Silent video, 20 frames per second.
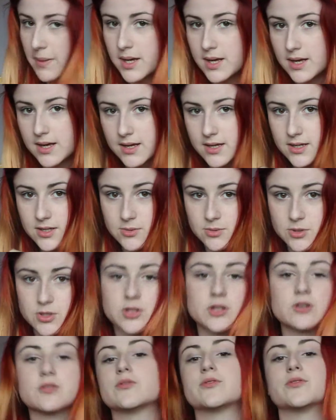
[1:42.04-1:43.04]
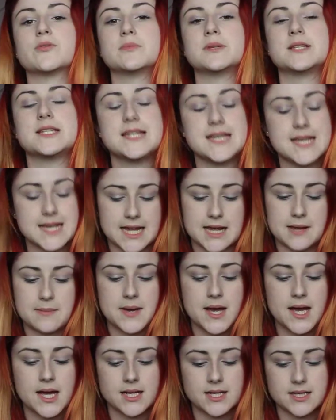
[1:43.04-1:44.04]
purse, which I got from TK
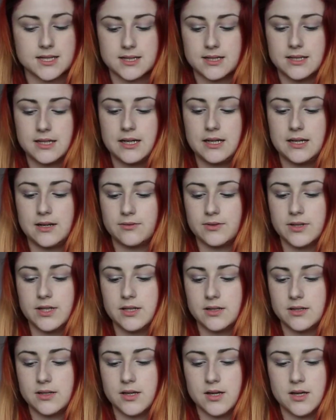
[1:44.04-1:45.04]
Maxx, and I love it,